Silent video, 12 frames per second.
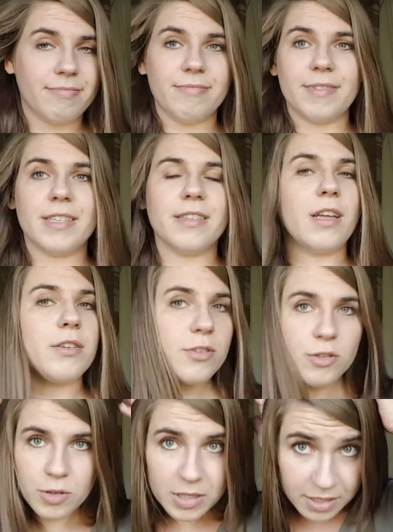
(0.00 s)
It's
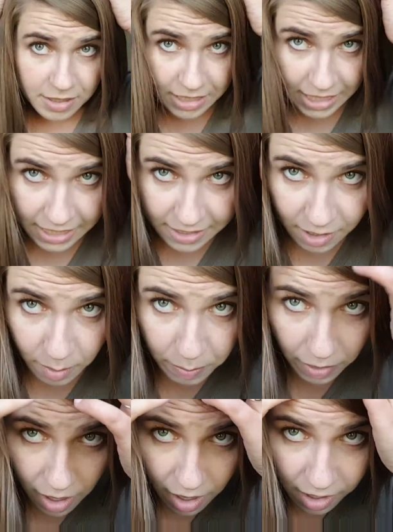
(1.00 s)
not
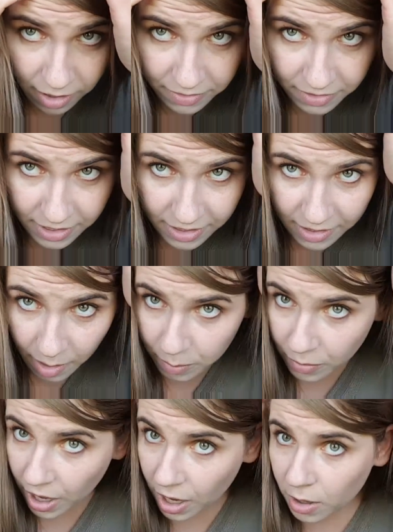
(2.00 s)
blonde, it's not
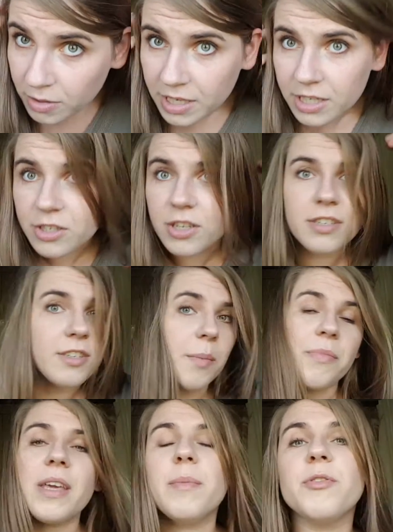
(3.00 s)
brown, it's just
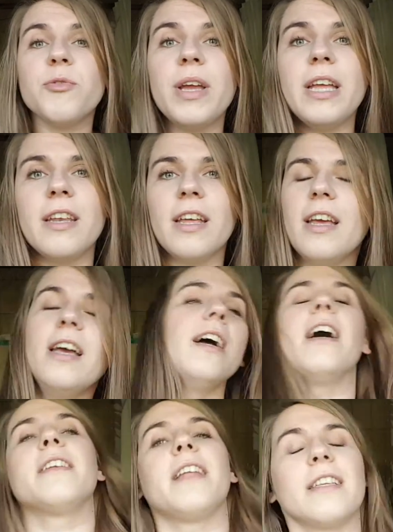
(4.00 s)
something in between.
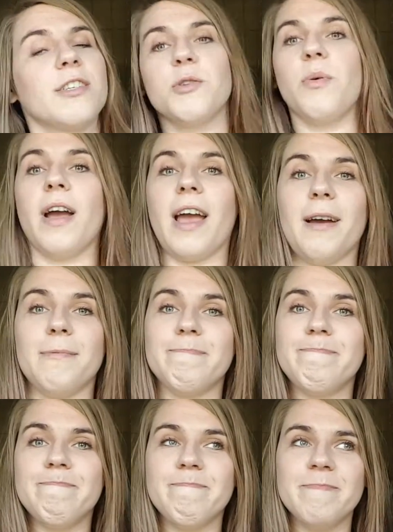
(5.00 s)
And that's who I
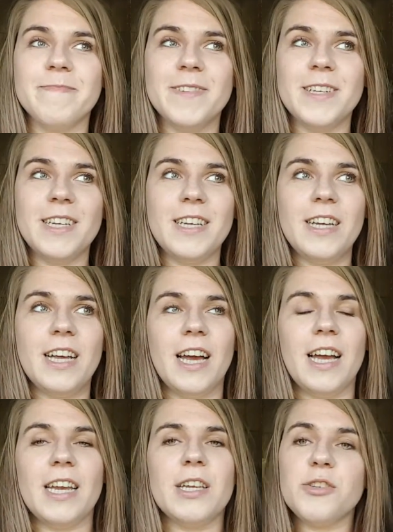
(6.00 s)
am.
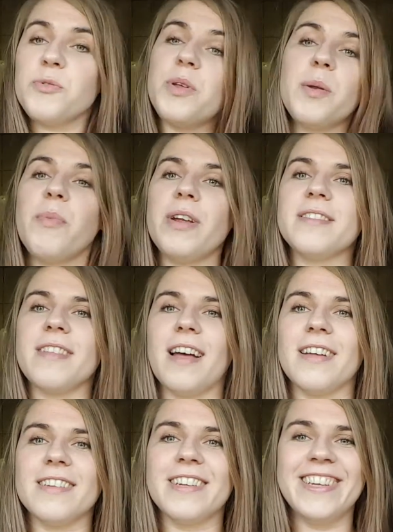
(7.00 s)
And I just want to embrace
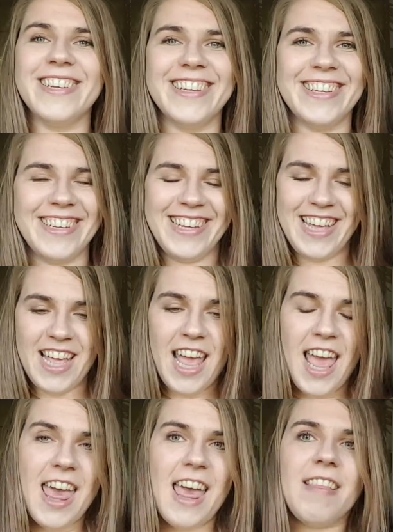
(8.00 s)
that.
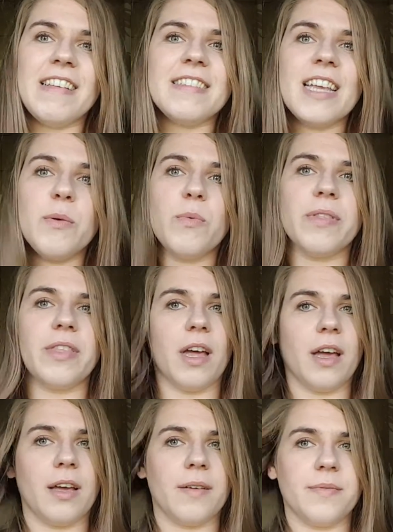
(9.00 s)
And the same with
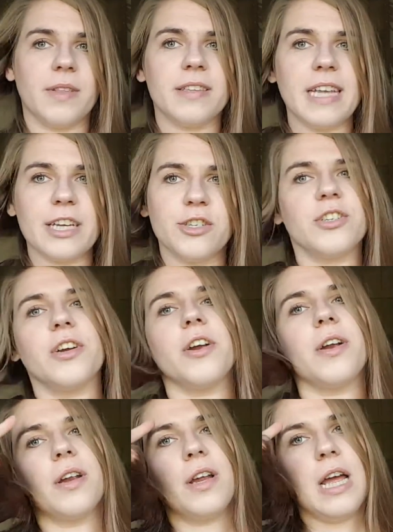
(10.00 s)
the
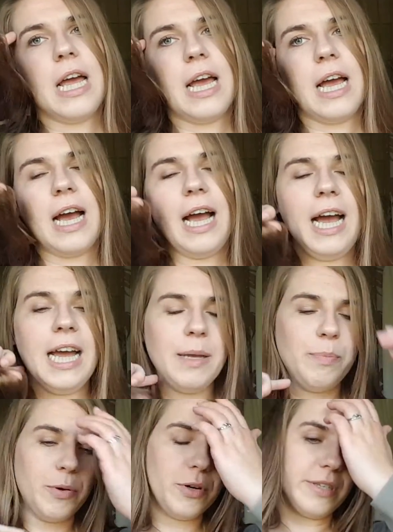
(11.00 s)
texture.
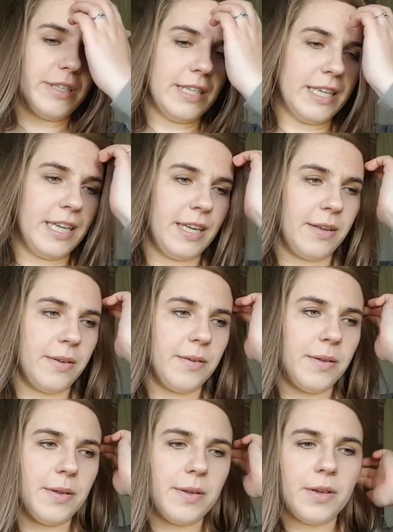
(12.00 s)
I personally,
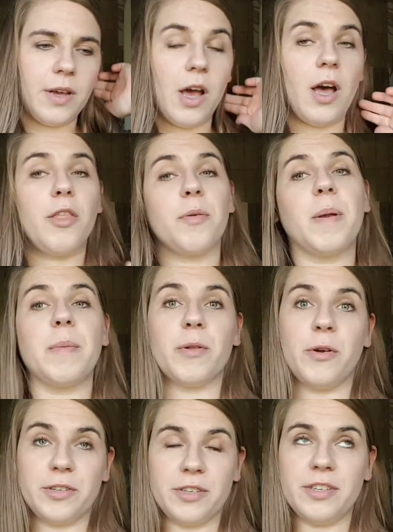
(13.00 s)
other people are going to